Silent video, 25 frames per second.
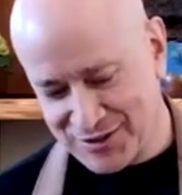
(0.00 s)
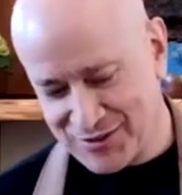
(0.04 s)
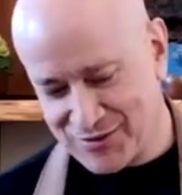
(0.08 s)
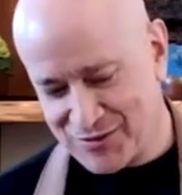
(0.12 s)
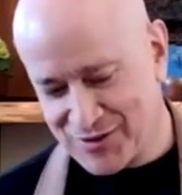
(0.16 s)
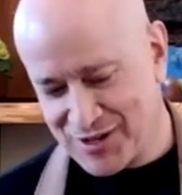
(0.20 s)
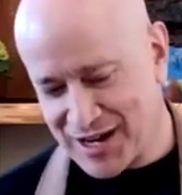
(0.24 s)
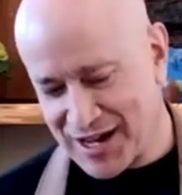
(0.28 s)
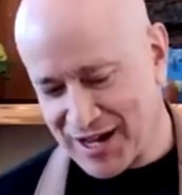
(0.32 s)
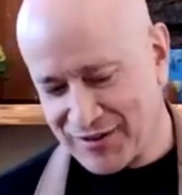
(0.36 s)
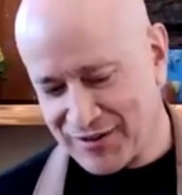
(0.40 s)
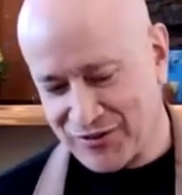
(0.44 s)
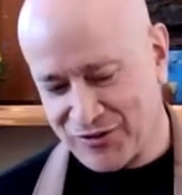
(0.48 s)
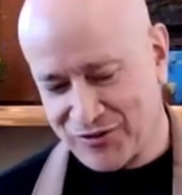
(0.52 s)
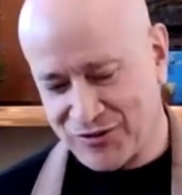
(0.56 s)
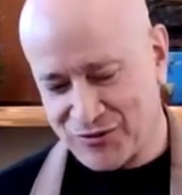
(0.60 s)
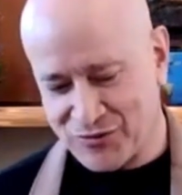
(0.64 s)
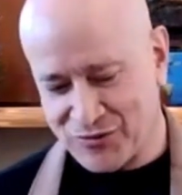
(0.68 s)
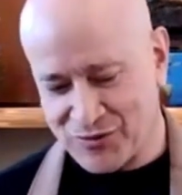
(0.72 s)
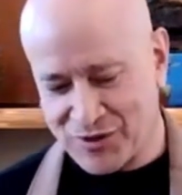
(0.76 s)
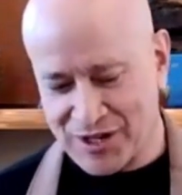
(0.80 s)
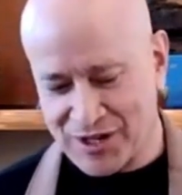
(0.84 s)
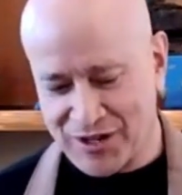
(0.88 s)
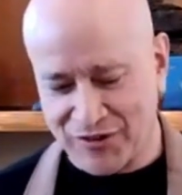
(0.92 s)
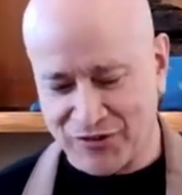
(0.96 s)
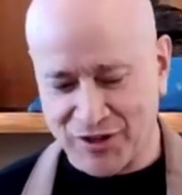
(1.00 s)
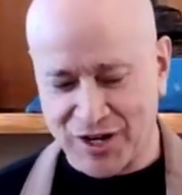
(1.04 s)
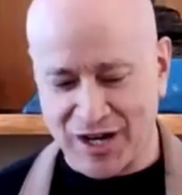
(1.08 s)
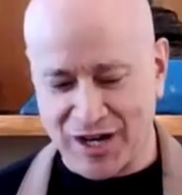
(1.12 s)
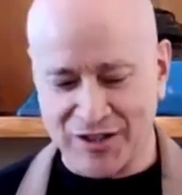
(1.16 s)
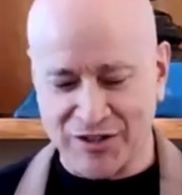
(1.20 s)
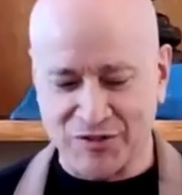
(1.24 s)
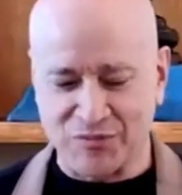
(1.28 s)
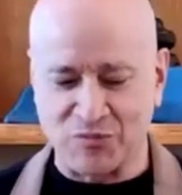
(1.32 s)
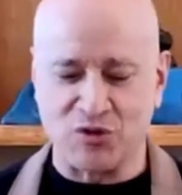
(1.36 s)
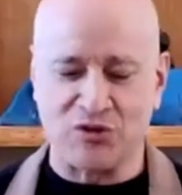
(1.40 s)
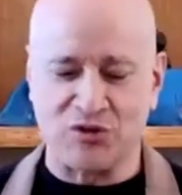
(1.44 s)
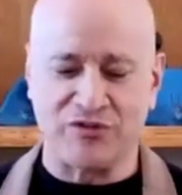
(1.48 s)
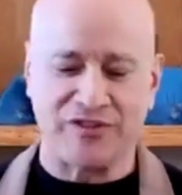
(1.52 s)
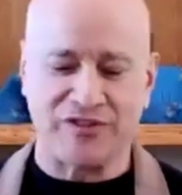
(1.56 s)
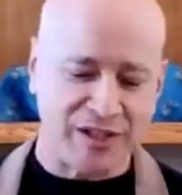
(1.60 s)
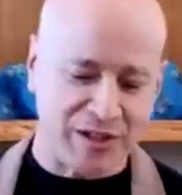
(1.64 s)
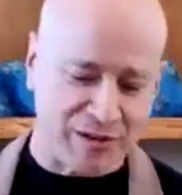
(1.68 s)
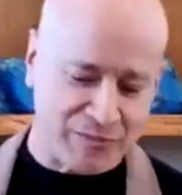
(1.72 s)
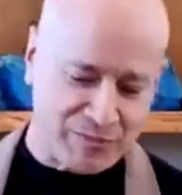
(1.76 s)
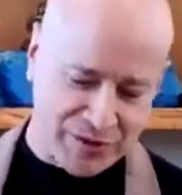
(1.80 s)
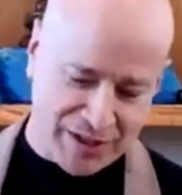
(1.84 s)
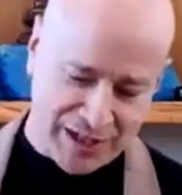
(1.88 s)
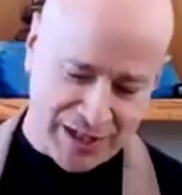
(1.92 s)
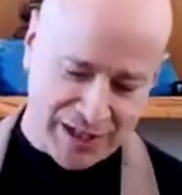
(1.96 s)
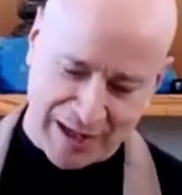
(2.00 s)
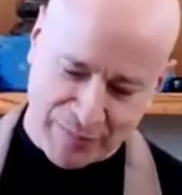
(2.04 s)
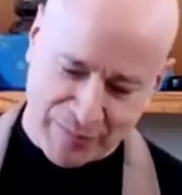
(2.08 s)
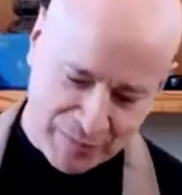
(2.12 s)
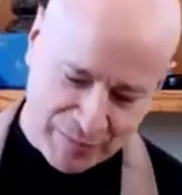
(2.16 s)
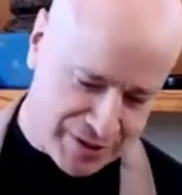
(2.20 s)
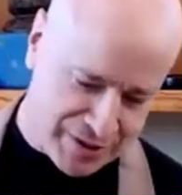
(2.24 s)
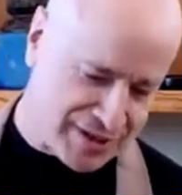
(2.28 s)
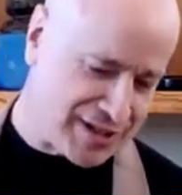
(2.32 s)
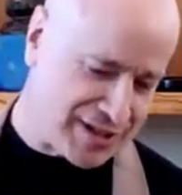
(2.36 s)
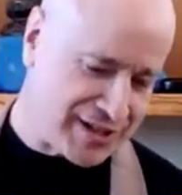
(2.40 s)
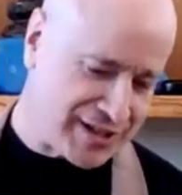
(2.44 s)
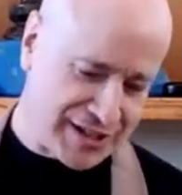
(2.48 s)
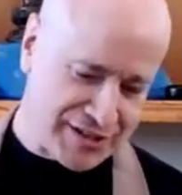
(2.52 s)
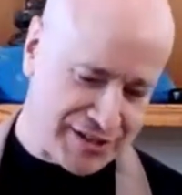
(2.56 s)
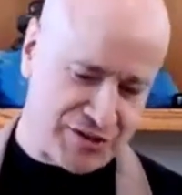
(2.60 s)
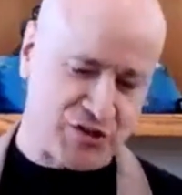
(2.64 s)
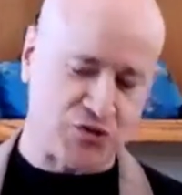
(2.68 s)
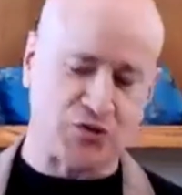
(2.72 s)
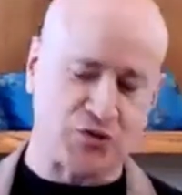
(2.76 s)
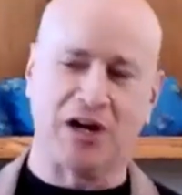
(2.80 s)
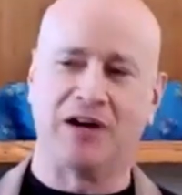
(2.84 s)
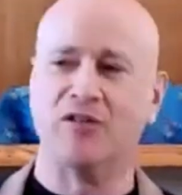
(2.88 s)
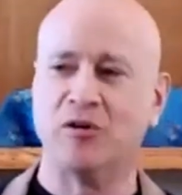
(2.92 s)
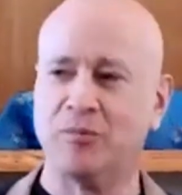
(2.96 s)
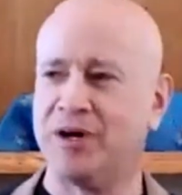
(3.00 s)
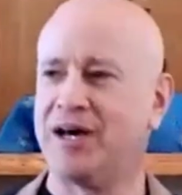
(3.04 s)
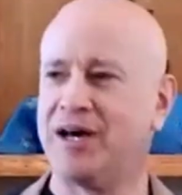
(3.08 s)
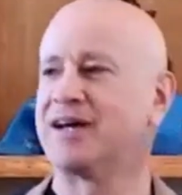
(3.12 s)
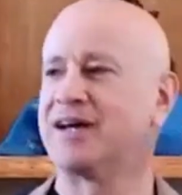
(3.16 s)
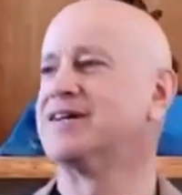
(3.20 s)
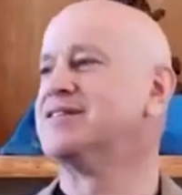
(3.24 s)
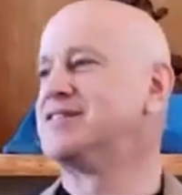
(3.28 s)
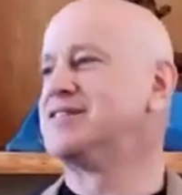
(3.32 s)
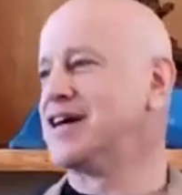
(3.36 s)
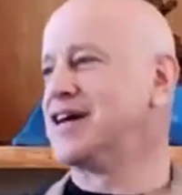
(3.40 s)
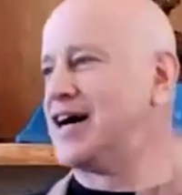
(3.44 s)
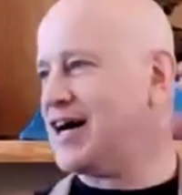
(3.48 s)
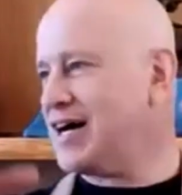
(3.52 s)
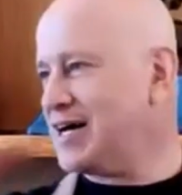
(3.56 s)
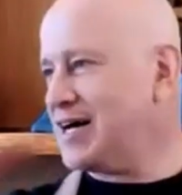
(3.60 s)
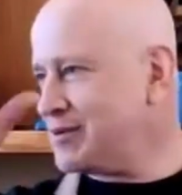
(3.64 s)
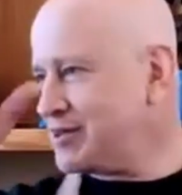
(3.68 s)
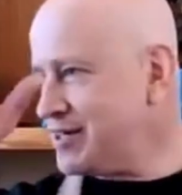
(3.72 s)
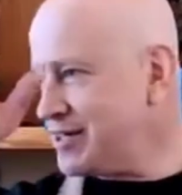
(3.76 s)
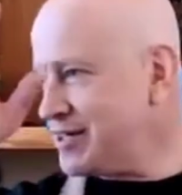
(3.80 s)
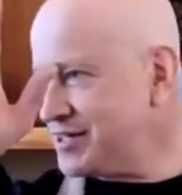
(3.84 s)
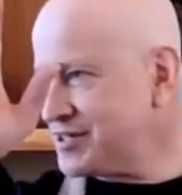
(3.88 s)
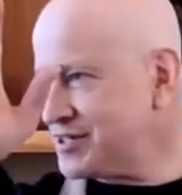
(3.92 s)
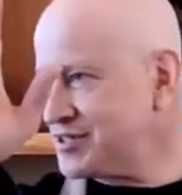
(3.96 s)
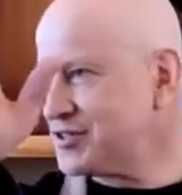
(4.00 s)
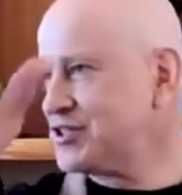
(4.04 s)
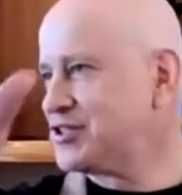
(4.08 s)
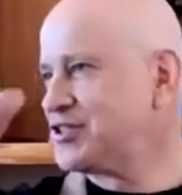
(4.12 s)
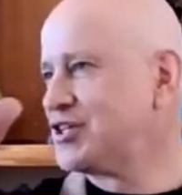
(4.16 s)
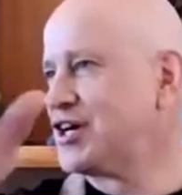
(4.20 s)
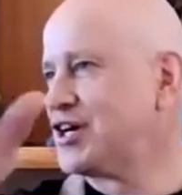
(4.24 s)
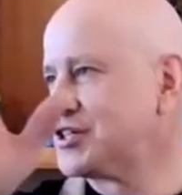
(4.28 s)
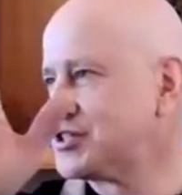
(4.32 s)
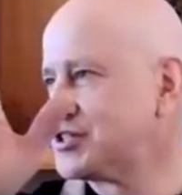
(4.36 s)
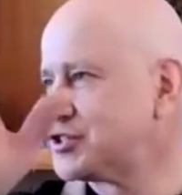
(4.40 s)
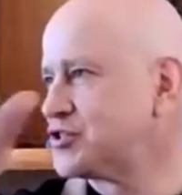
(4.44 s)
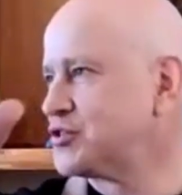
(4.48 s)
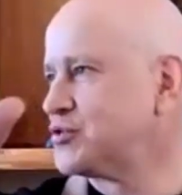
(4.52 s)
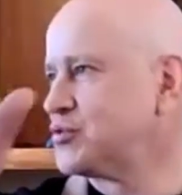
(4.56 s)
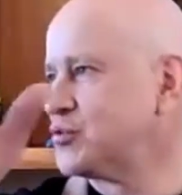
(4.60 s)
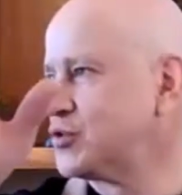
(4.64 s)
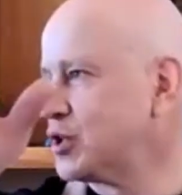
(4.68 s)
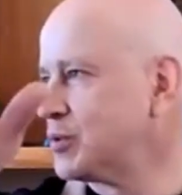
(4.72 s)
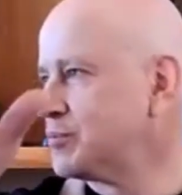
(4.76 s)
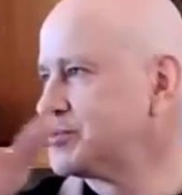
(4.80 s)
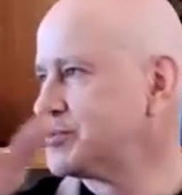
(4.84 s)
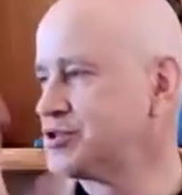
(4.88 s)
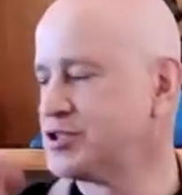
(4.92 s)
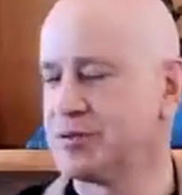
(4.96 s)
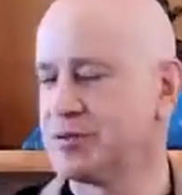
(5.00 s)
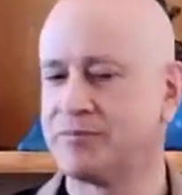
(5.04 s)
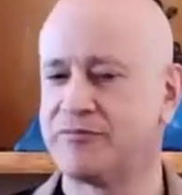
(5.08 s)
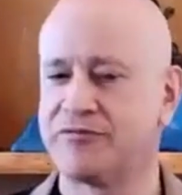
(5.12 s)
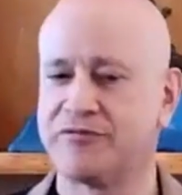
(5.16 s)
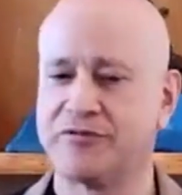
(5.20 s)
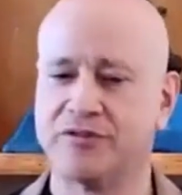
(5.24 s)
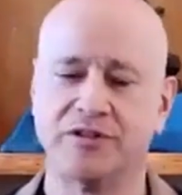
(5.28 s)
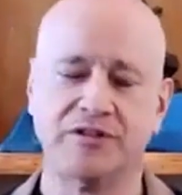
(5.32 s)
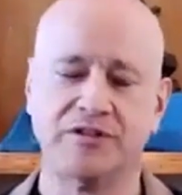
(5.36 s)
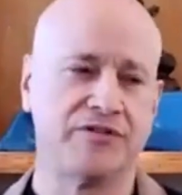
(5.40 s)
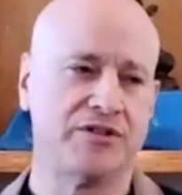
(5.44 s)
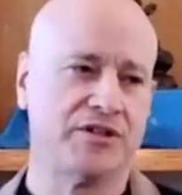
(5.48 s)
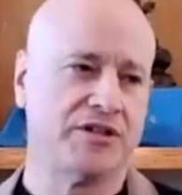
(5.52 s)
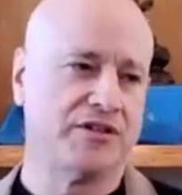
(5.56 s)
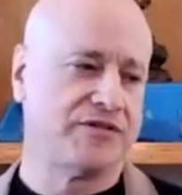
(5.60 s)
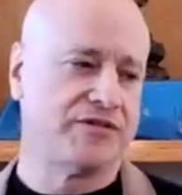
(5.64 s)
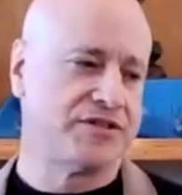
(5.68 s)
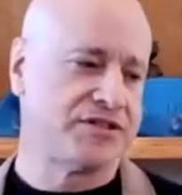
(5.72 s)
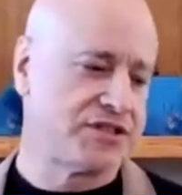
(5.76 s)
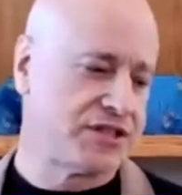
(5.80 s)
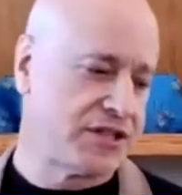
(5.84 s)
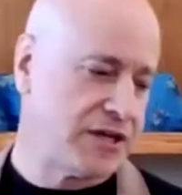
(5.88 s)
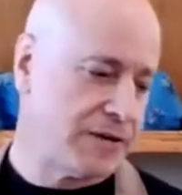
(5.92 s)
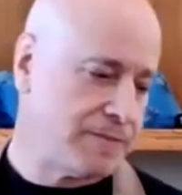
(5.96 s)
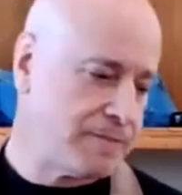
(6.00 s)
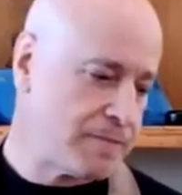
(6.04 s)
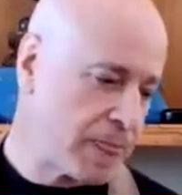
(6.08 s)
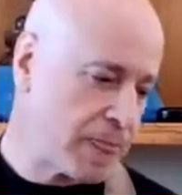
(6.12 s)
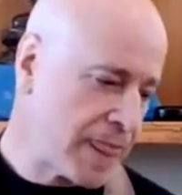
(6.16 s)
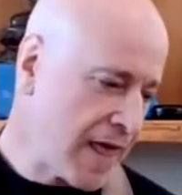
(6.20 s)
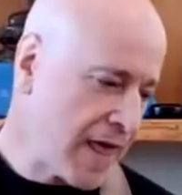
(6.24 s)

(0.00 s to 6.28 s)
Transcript: when I saw this movie and Captain Picard gets to travel back in time and he gets to touch the ship for the very first time,